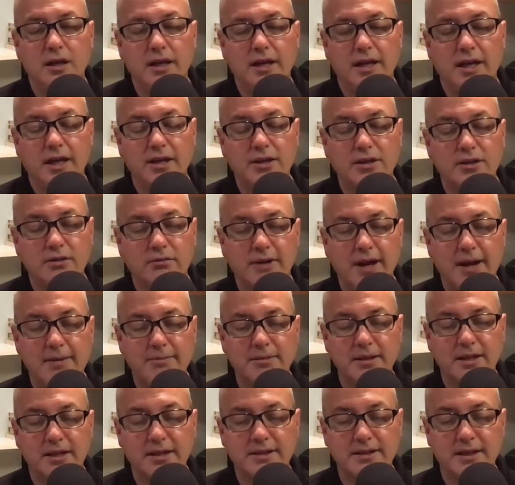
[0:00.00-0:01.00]
And to wrap
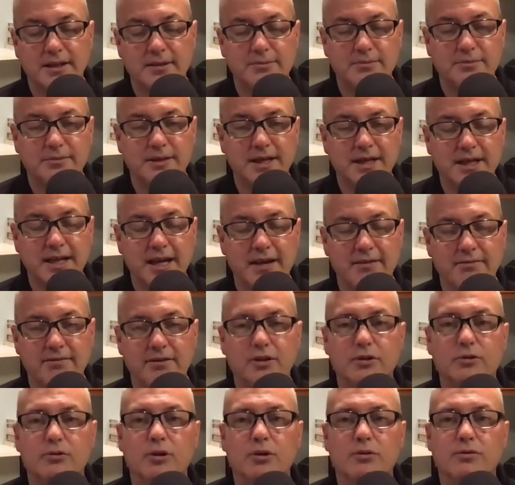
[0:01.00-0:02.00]
things up, I have the
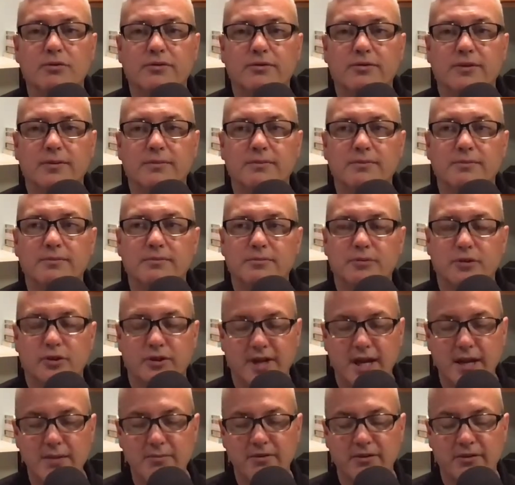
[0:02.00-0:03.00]
quote from
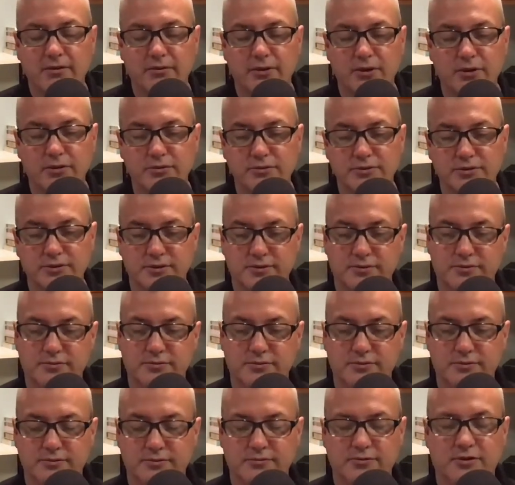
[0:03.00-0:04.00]
Game of Thrones,
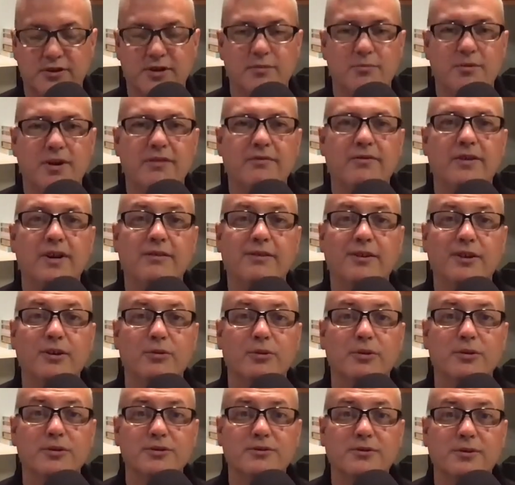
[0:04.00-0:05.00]
one of my favorite
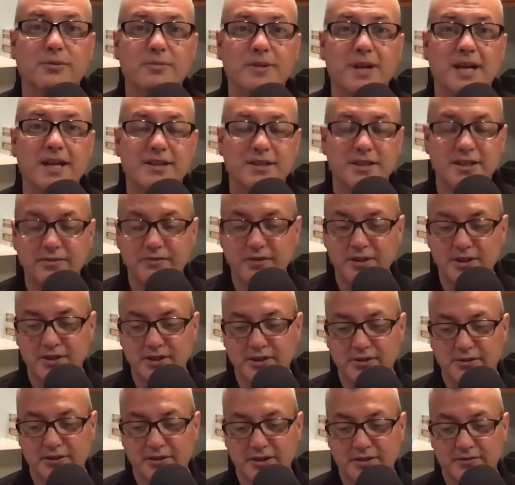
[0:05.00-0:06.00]
quotes from that TV
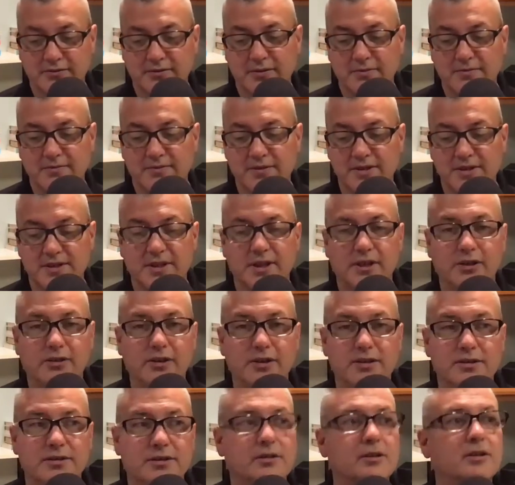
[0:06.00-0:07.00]
series, from
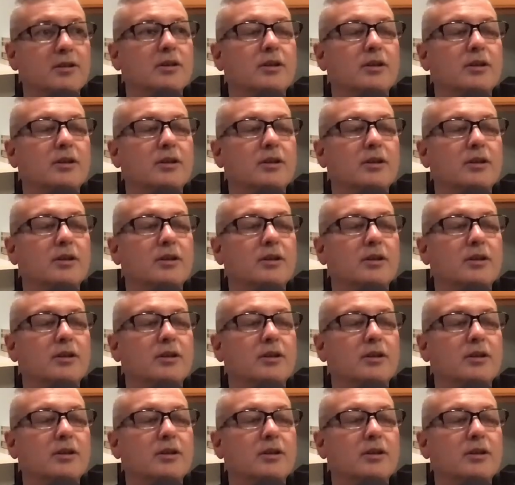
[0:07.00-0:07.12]
Viserys,